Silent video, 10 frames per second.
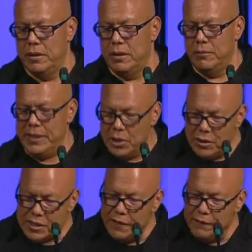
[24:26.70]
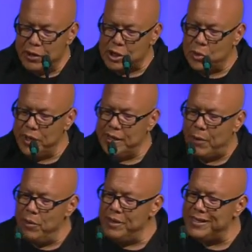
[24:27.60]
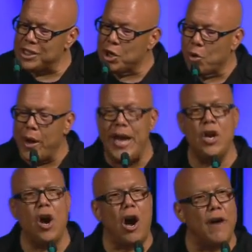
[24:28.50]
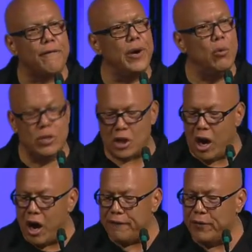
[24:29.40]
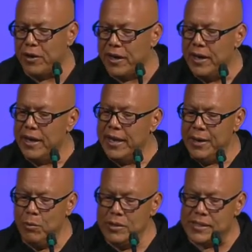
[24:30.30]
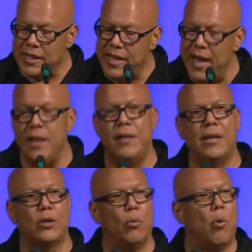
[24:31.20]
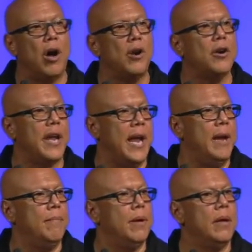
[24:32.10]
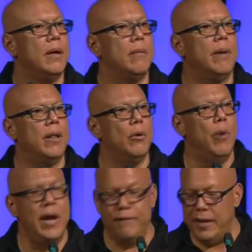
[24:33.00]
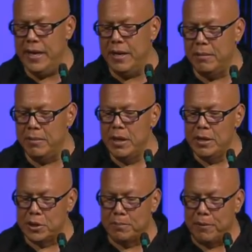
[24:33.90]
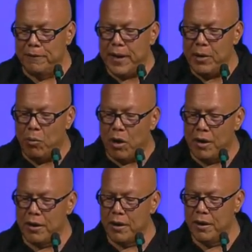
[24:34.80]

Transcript: We notice in verse 20 that when this grain offering was offered, it was then that the water came by the way of Edom to provide water.